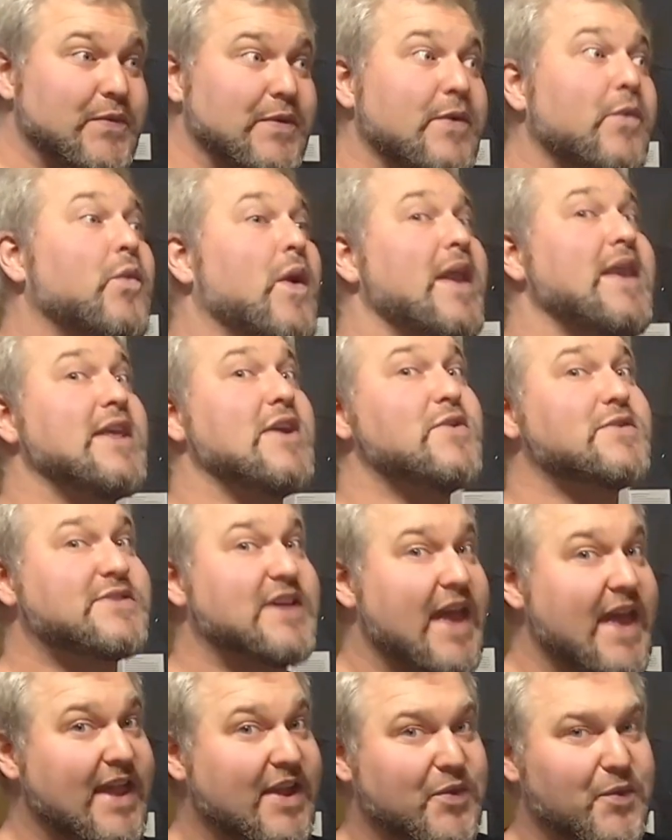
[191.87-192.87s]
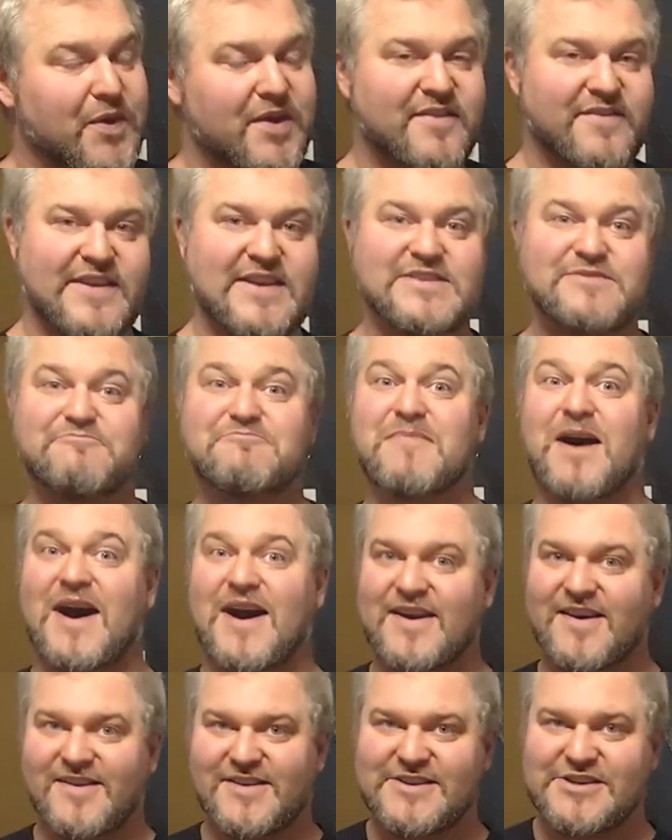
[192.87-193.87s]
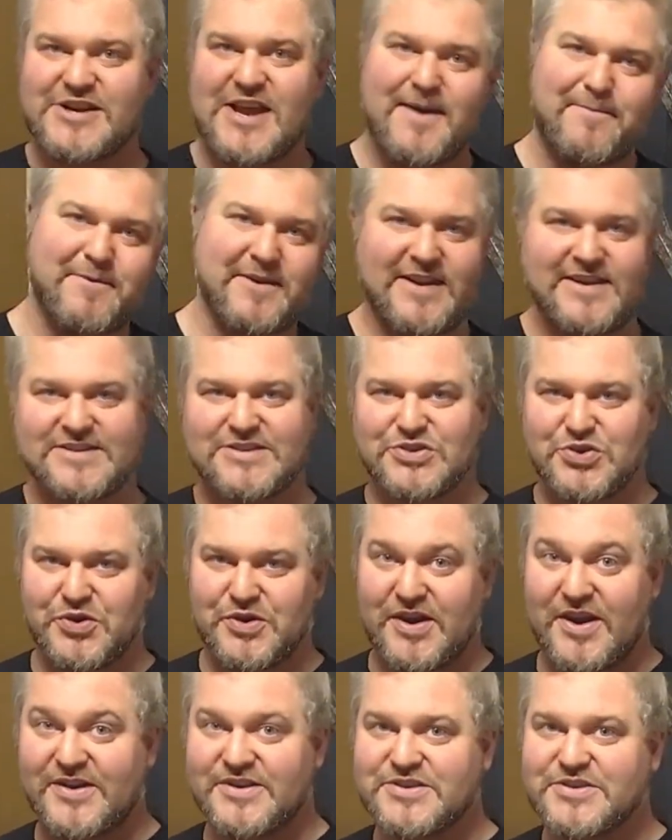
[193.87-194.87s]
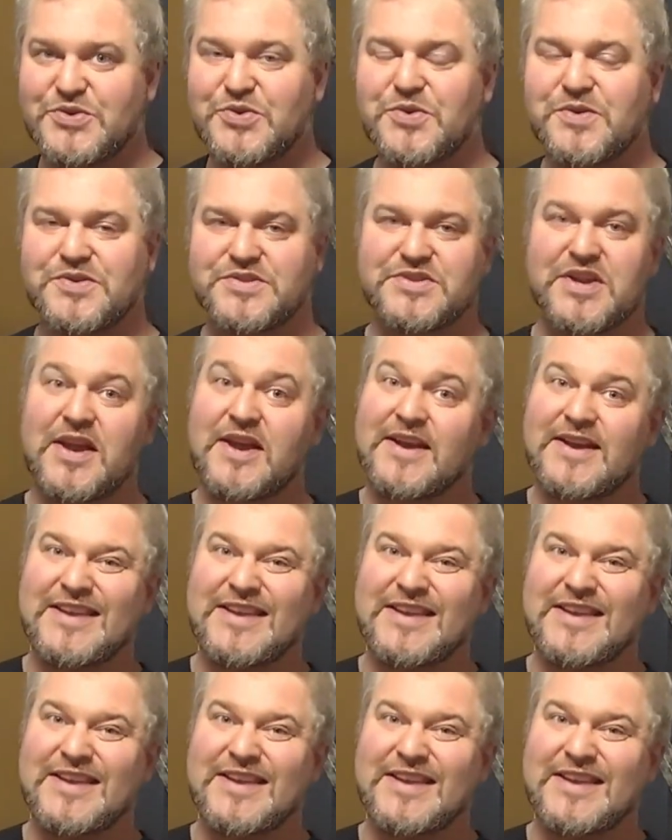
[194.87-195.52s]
when you take one of these modern Japanese sword art schools,